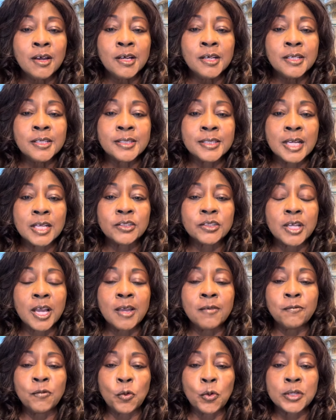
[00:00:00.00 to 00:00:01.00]
such
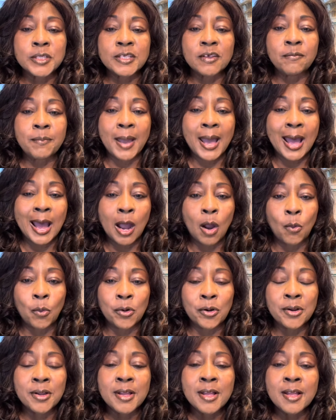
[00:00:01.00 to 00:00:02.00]
a force of
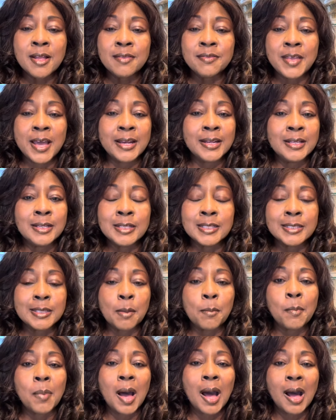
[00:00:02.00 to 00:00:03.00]
power that it is
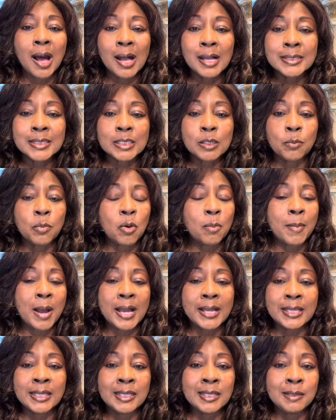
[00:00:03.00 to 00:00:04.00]
impossible
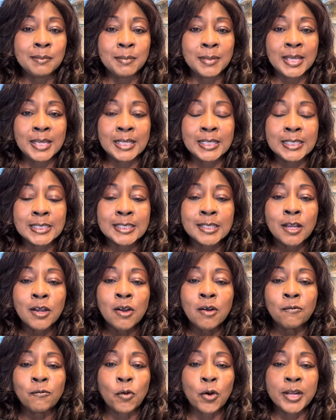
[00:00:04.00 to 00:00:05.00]
by any means
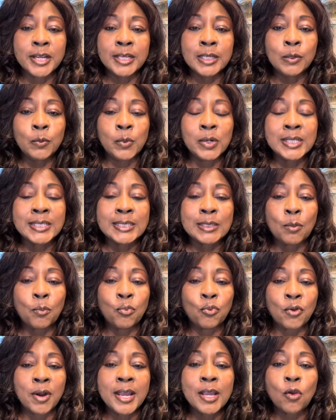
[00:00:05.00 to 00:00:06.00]
for anyone to
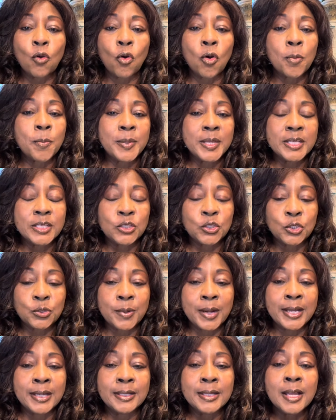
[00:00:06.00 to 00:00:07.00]
break or
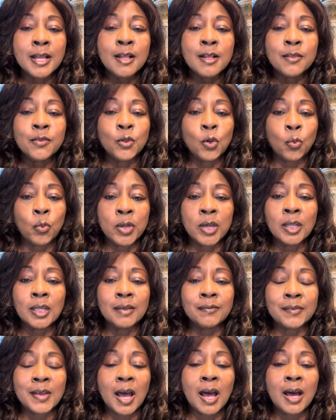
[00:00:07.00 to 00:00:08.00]
penetrate the will
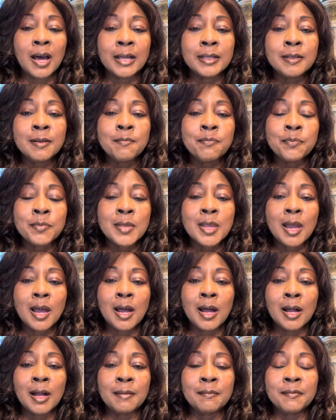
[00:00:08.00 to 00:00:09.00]
of God,
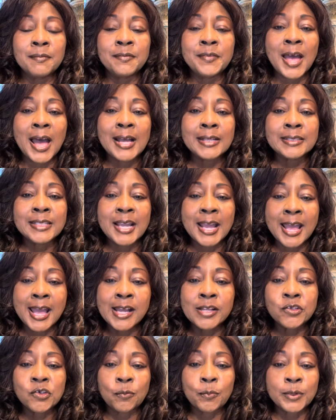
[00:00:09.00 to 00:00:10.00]
um, that
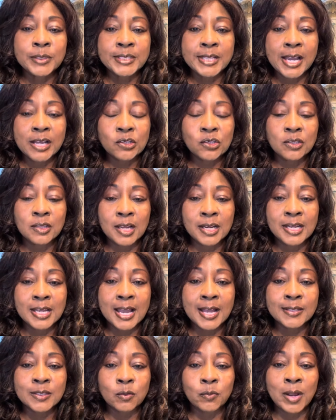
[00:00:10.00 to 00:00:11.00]
hedge of protection that he
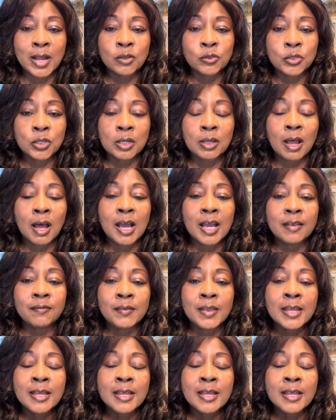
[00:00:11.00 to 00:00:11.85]
has around your life.